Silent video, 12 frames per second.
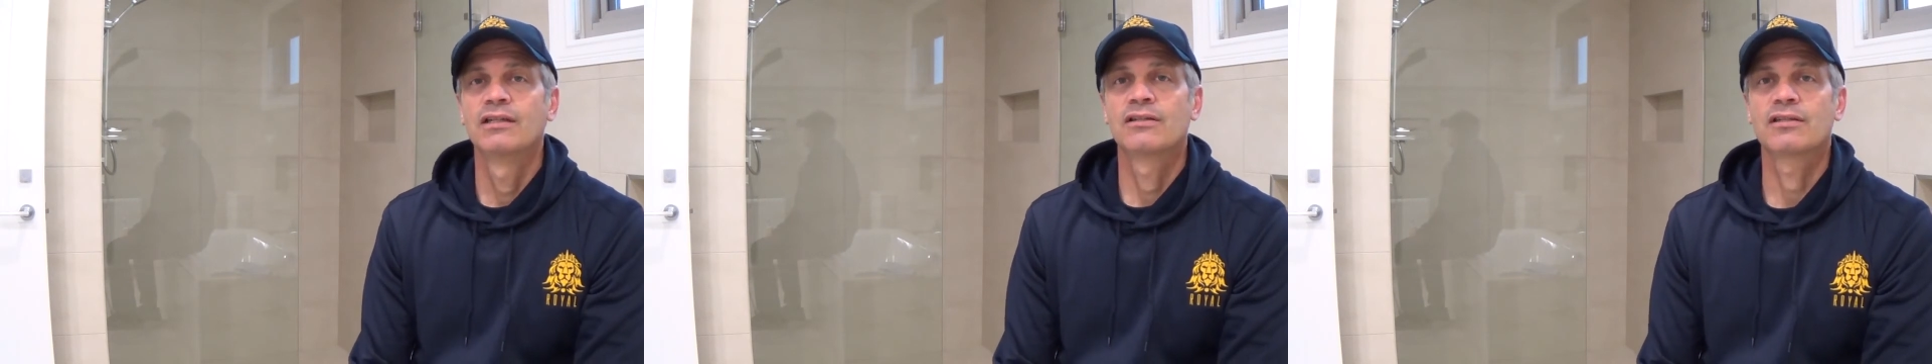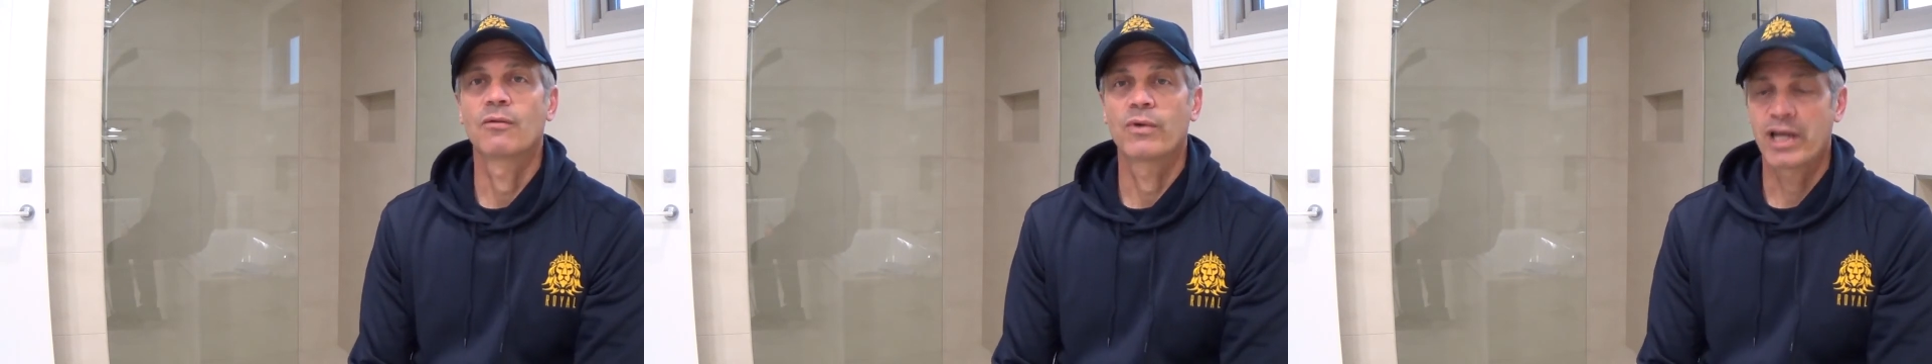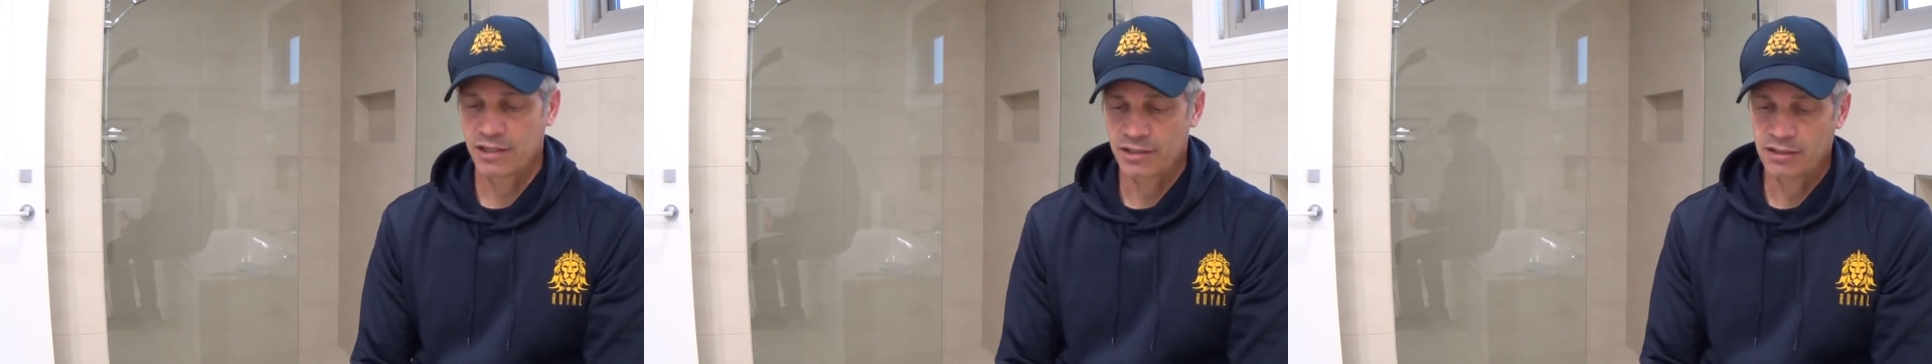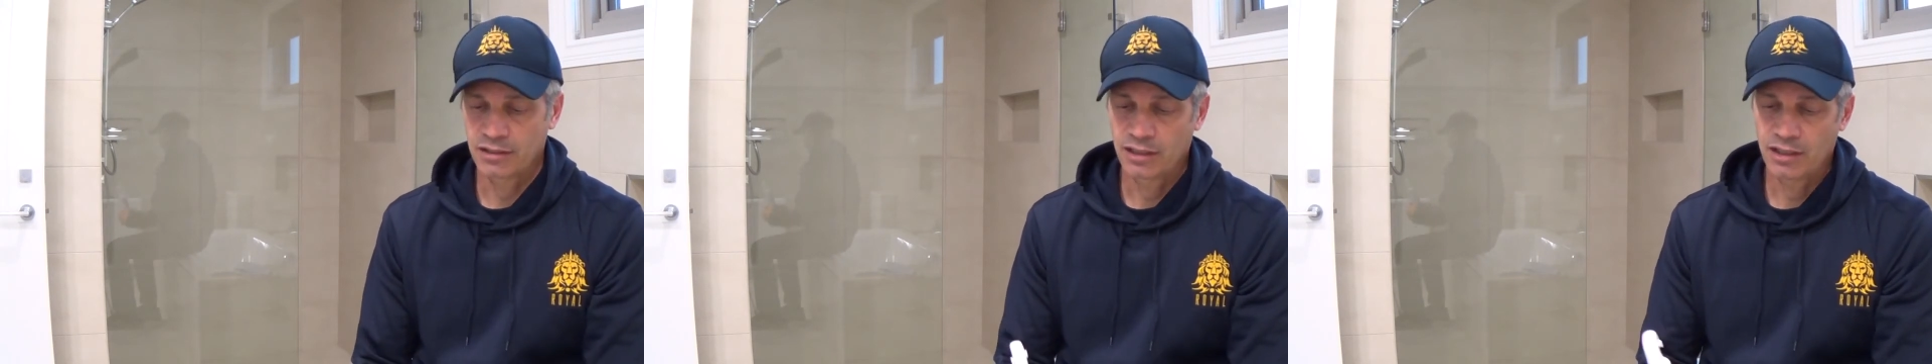So we
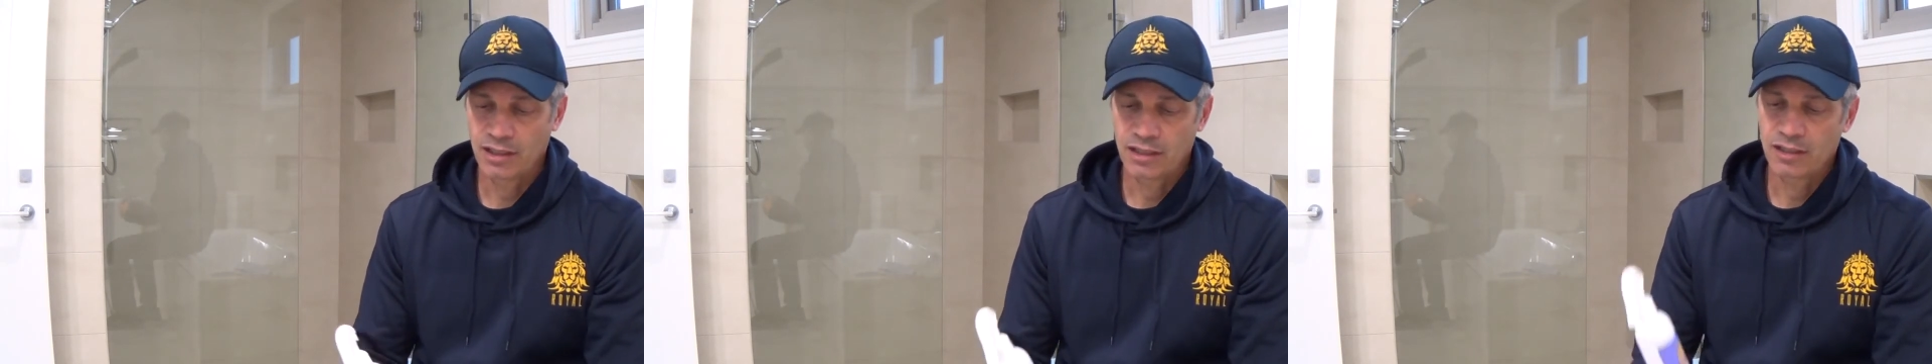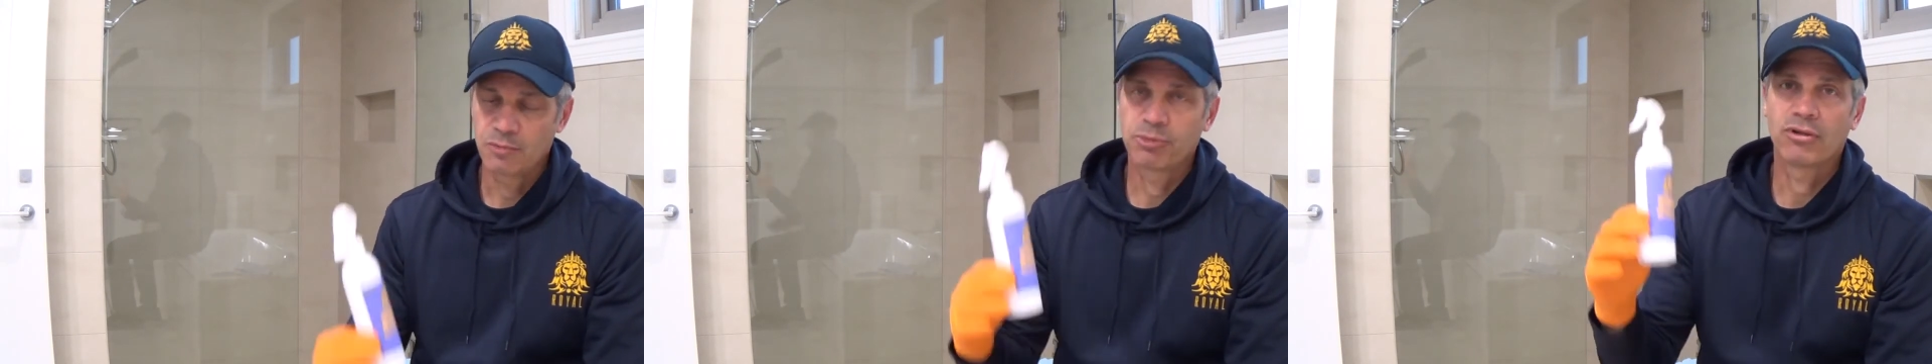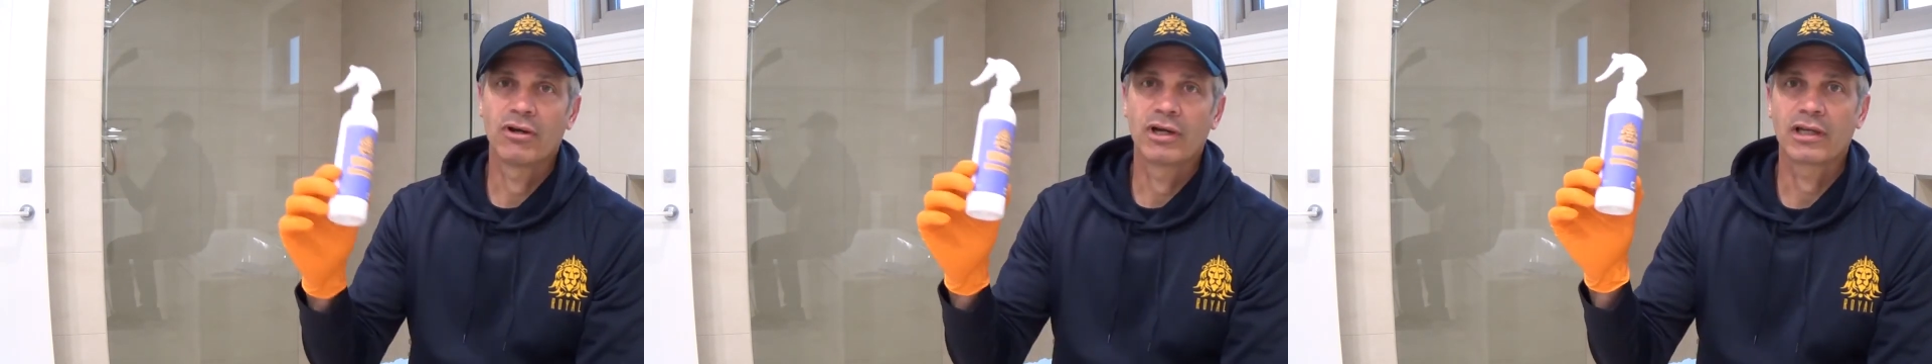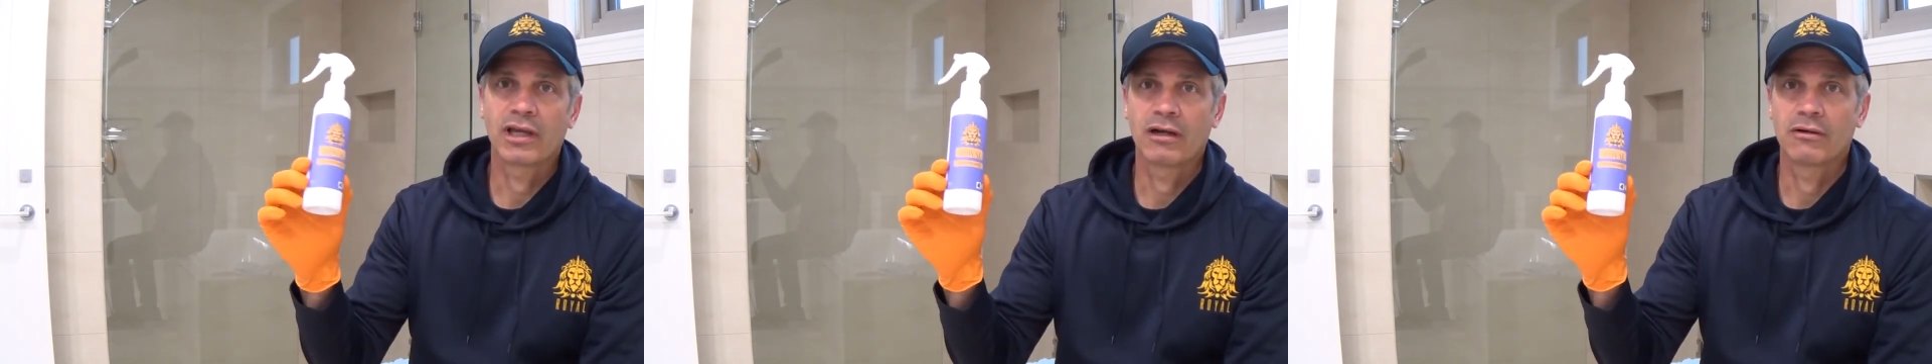actually are
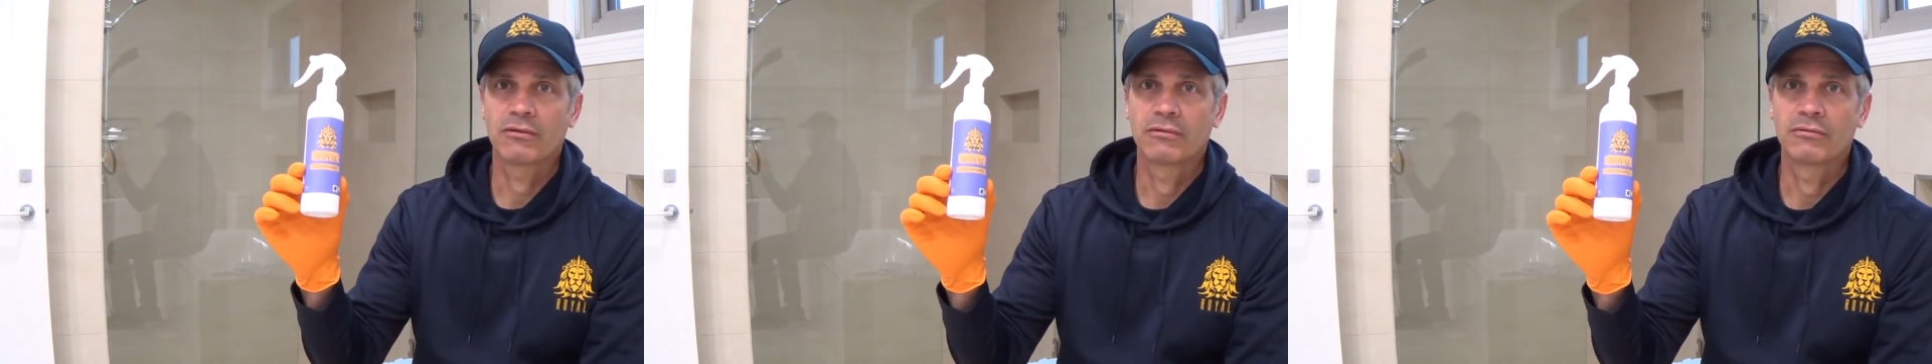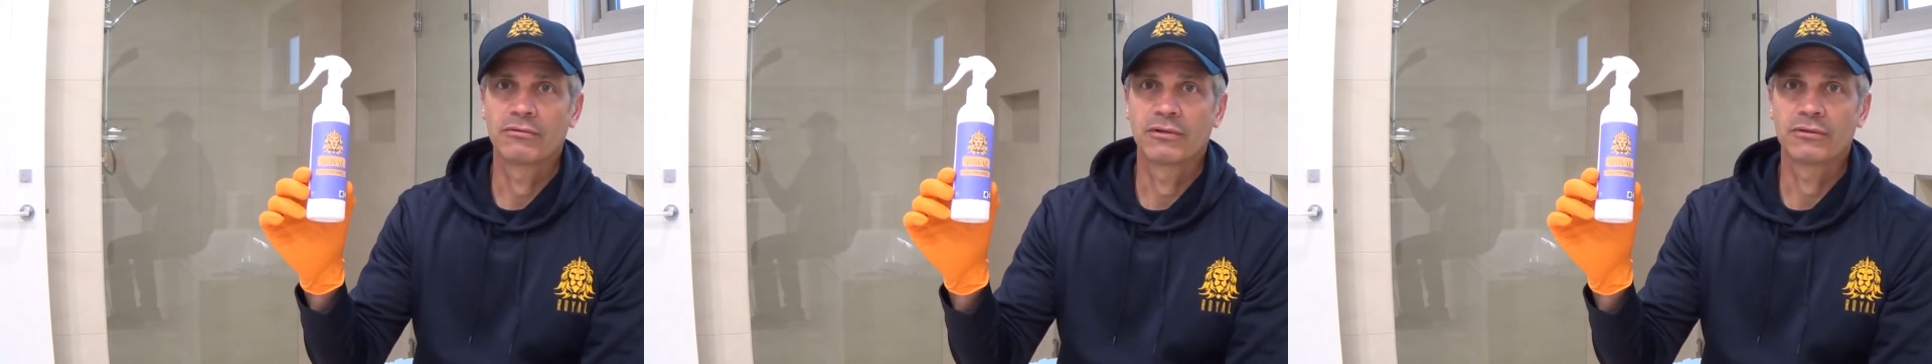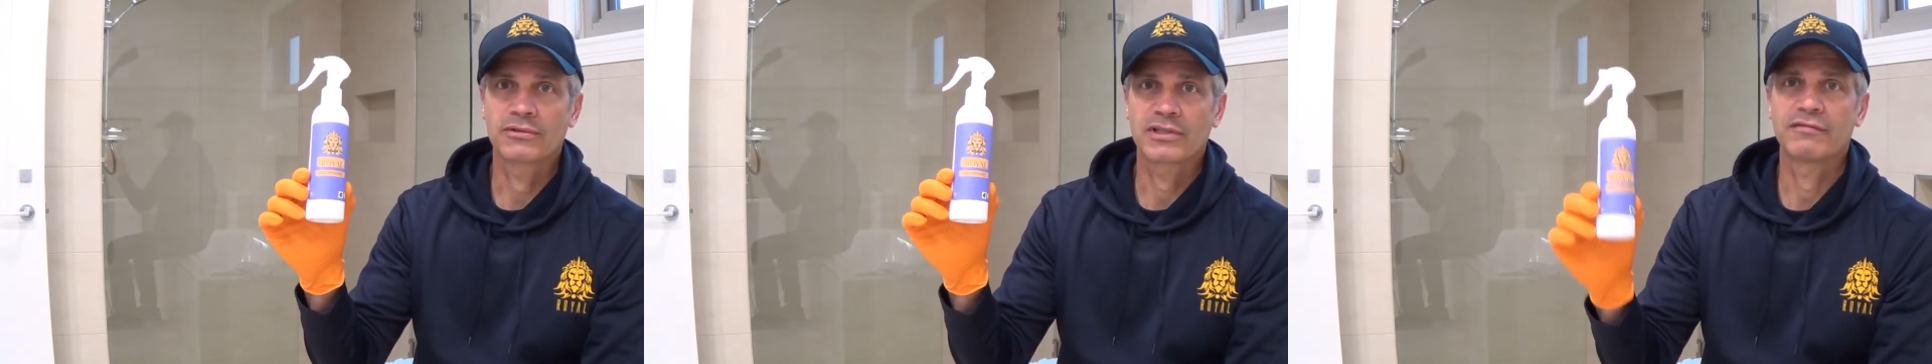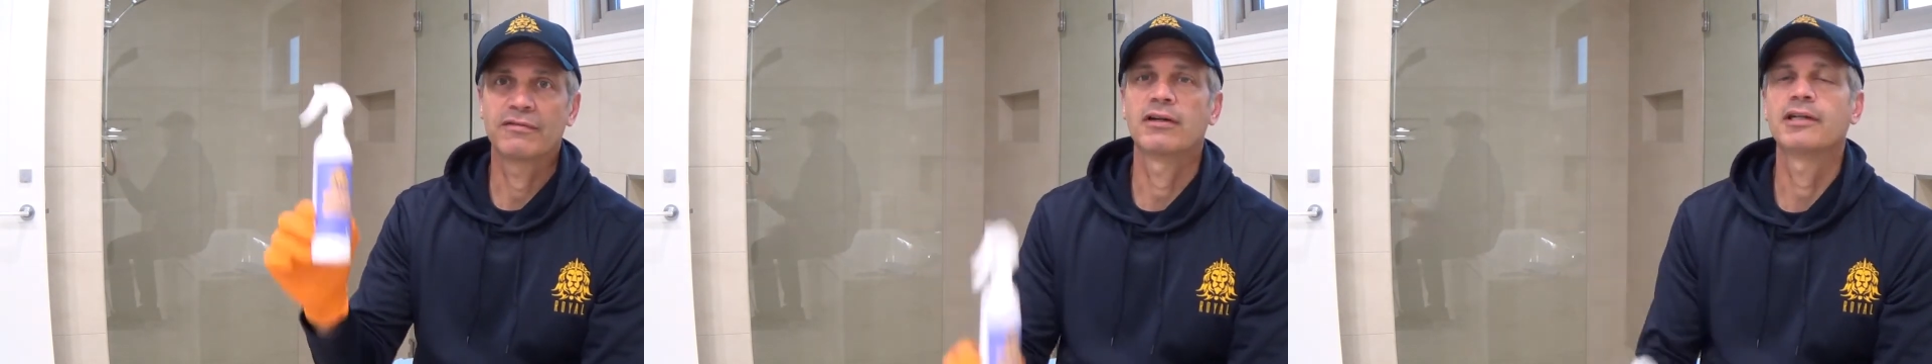applying our Royal
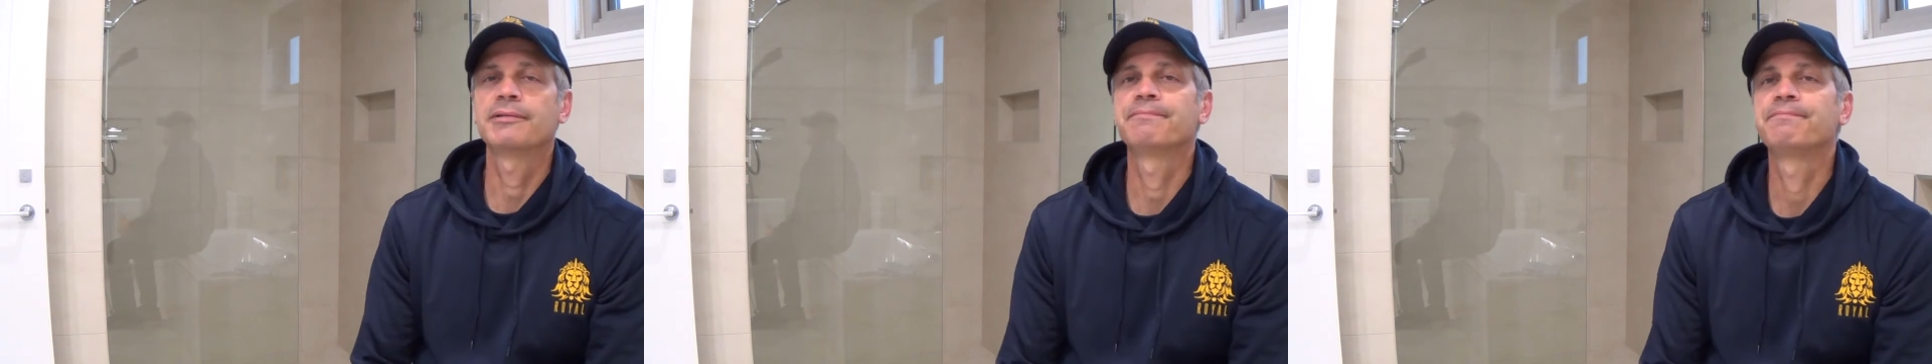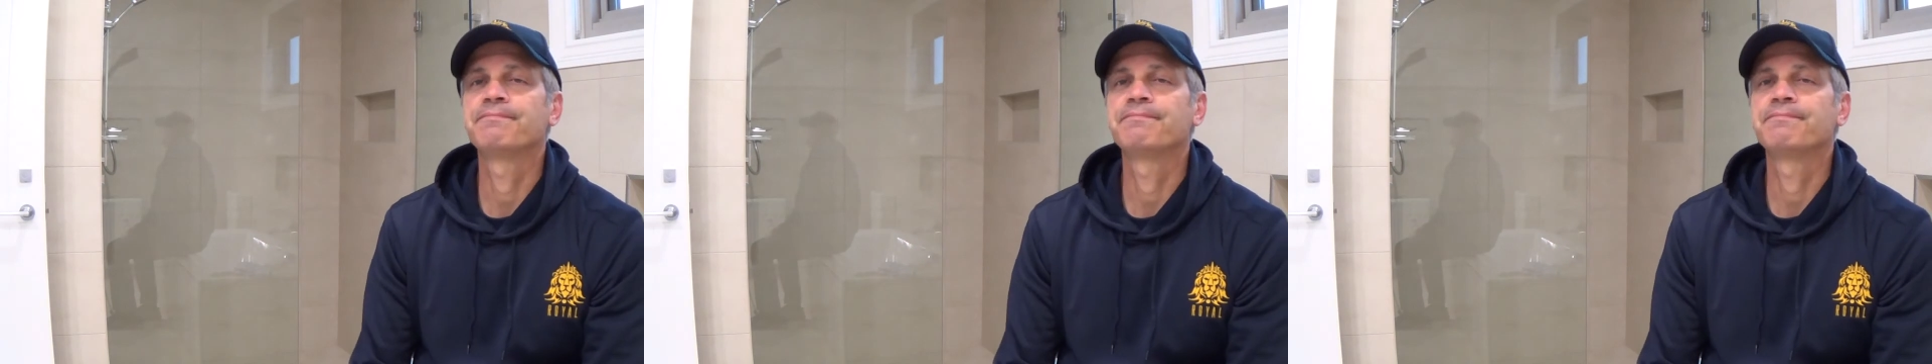Sapphire.